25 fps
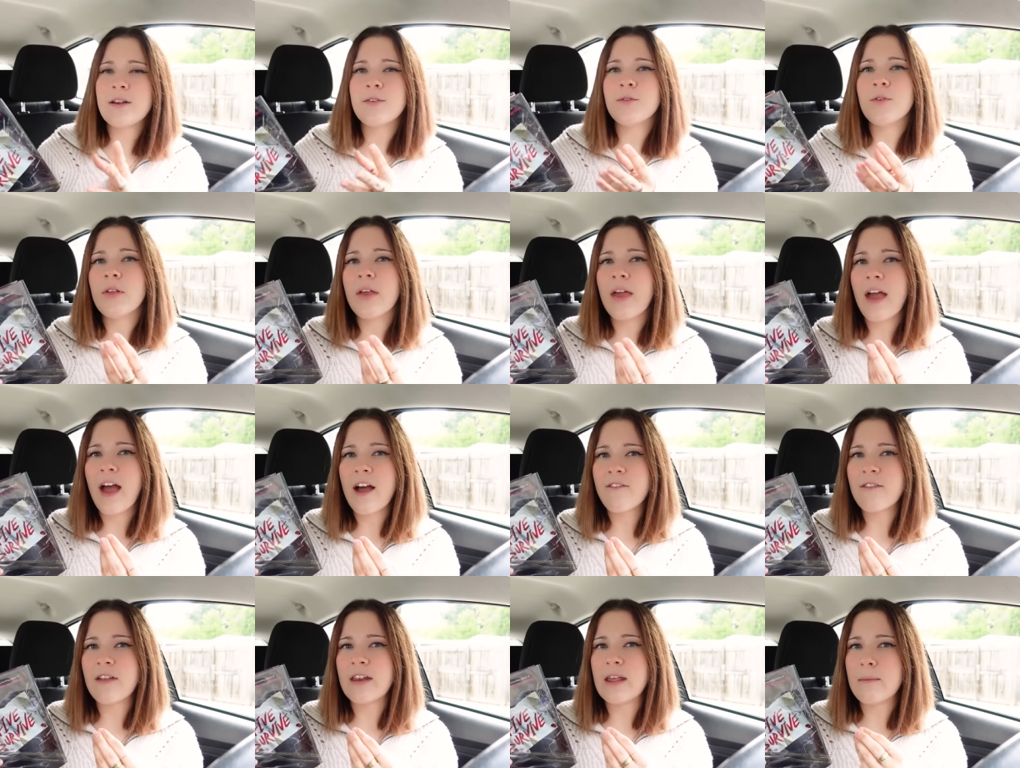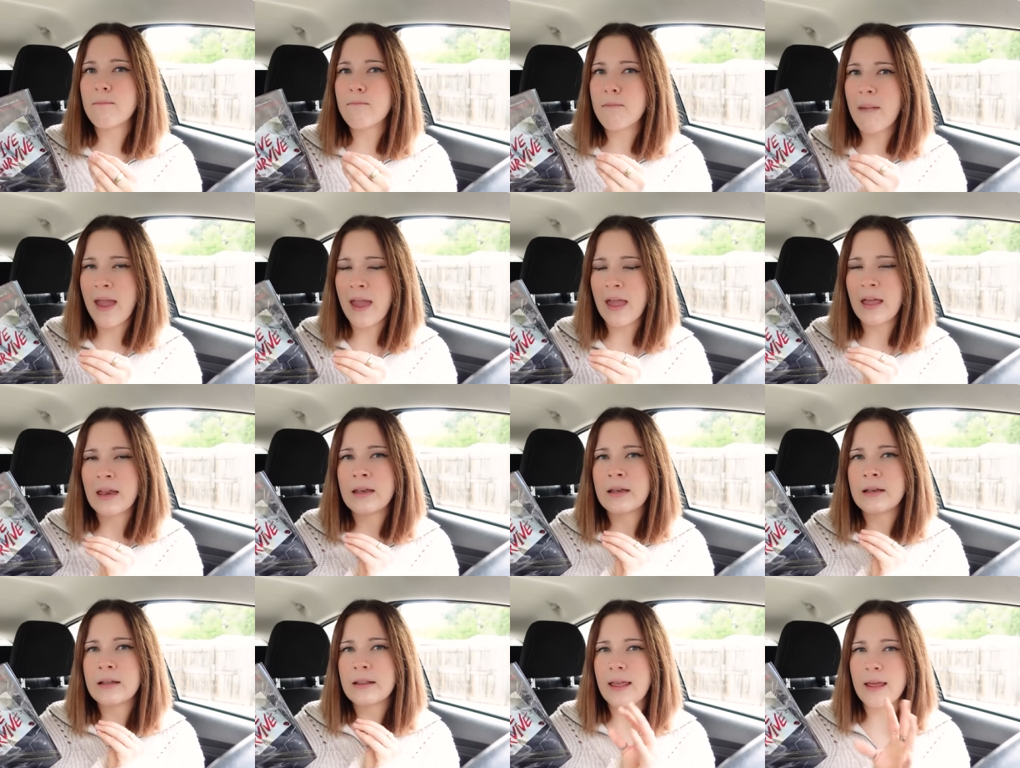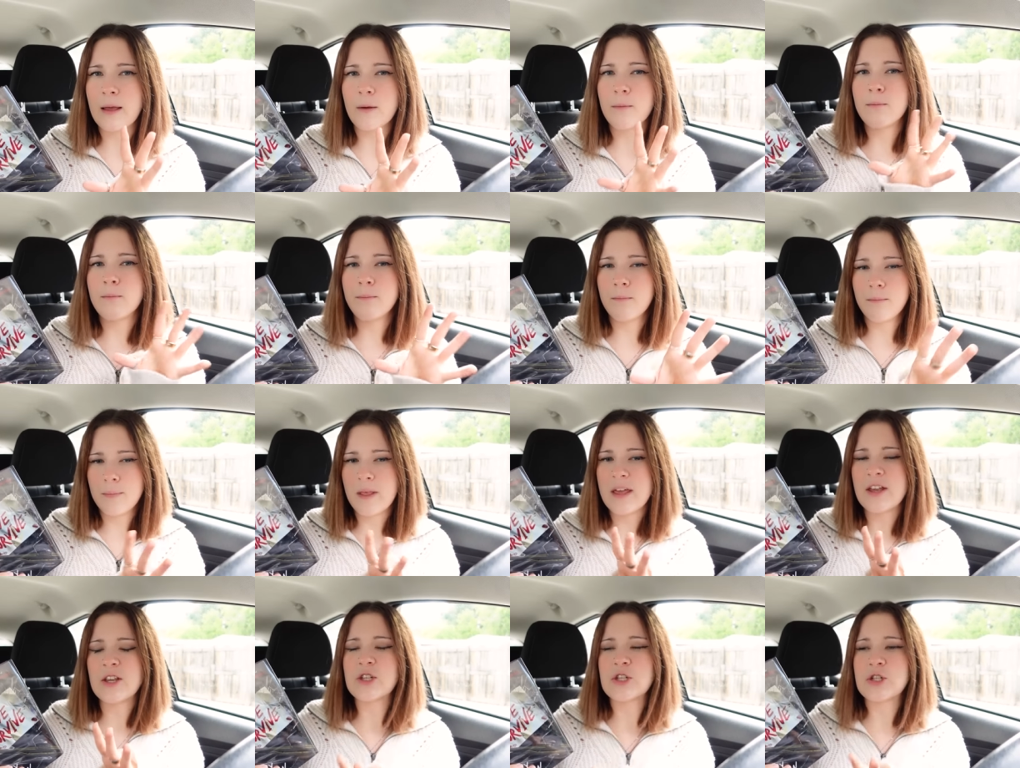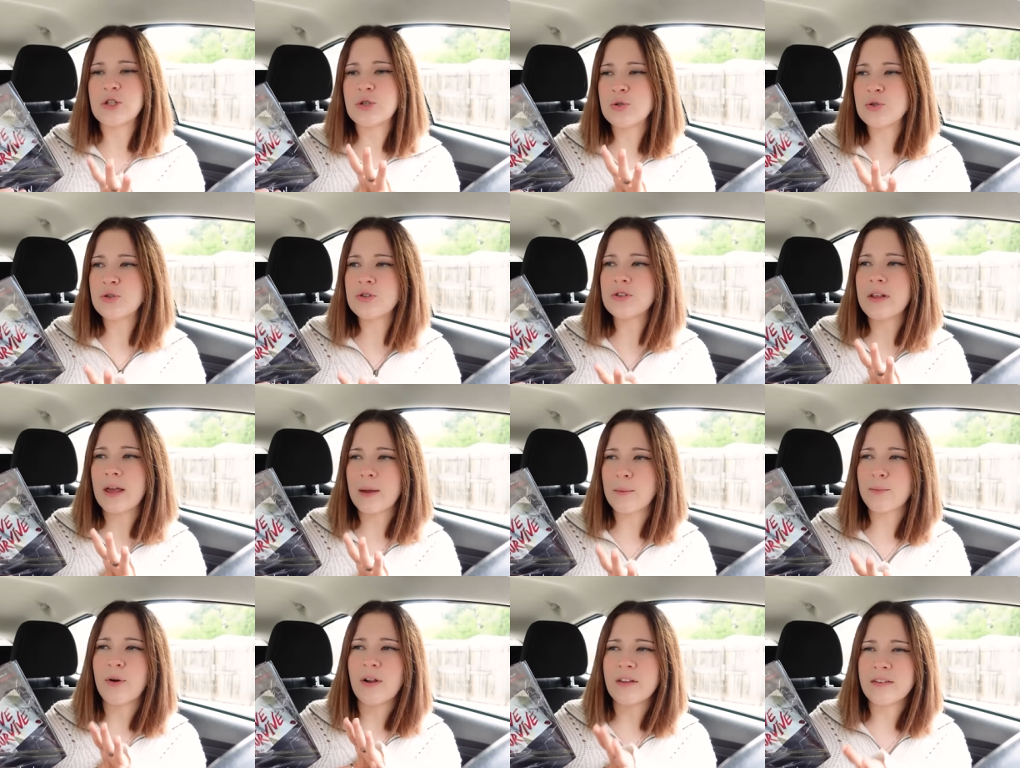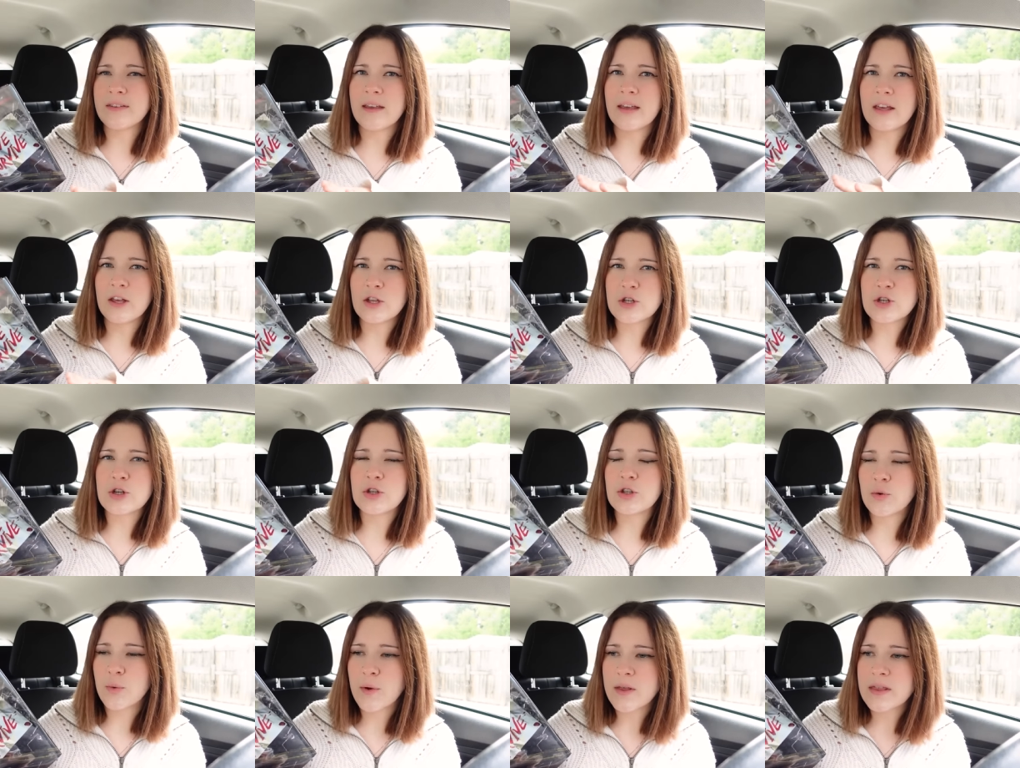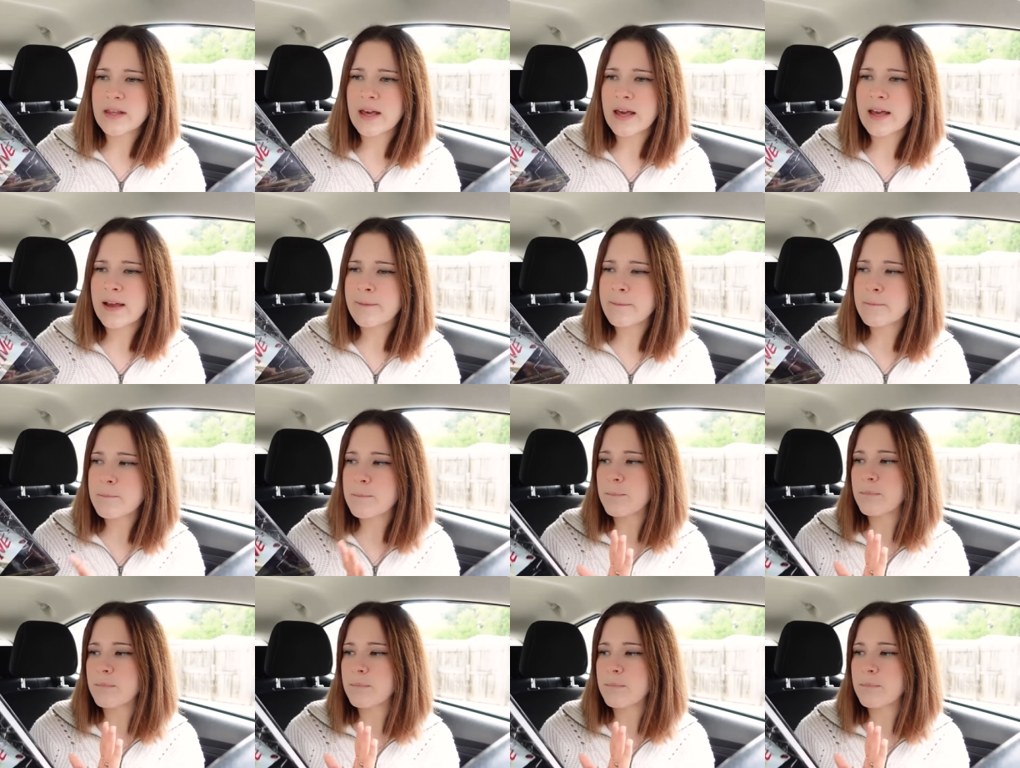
didn't really have any main like issues, like pressing issues with it